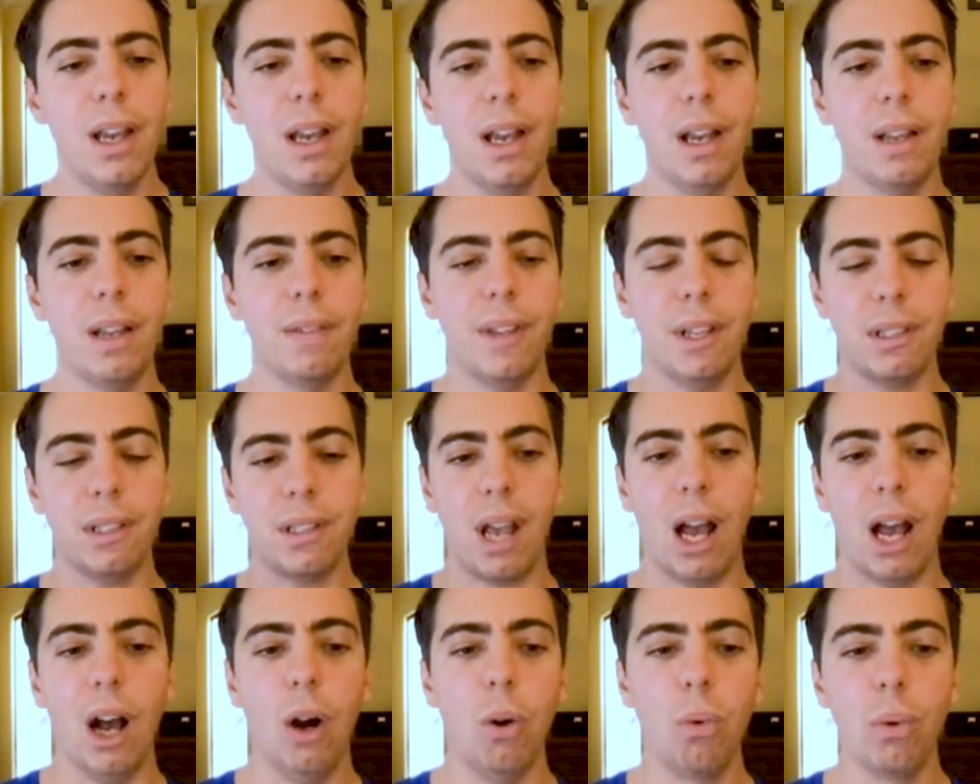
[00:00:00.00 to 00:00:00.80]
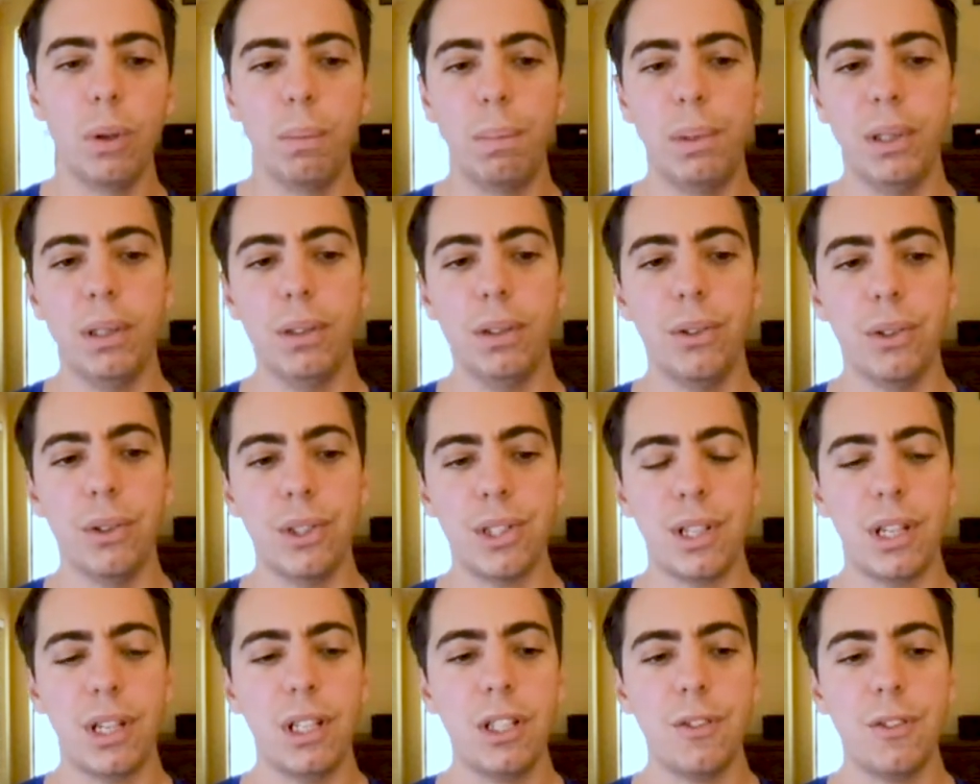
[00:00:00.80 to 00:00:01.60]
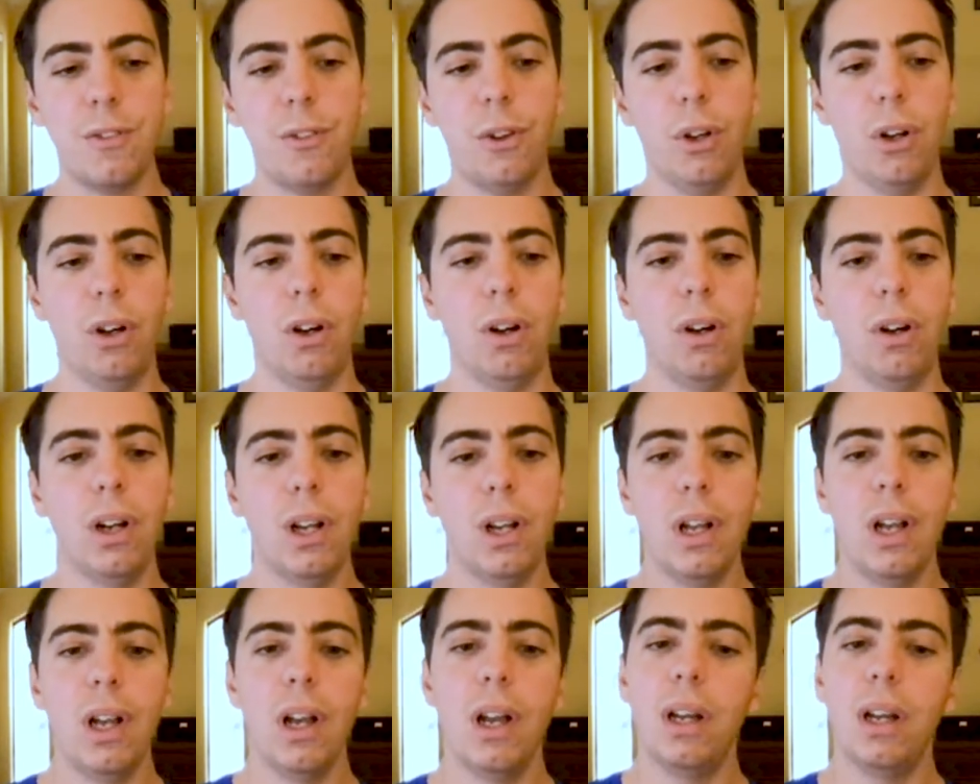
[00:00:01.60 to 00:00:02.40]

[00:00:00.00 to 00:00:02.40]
And that's how we build the sets for